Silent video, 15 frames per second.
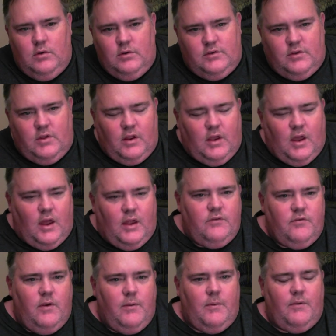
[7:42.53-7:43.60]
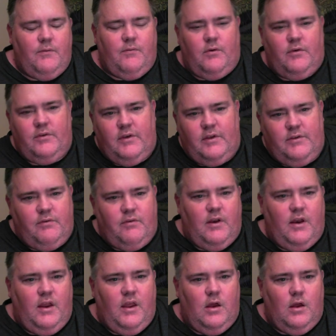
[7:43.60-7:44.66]
got treatment for
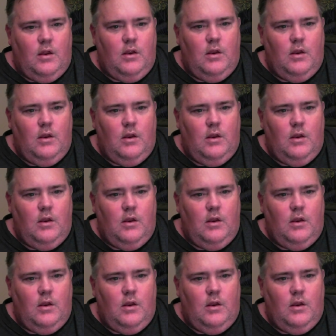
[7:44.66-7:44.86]
schizophrenia.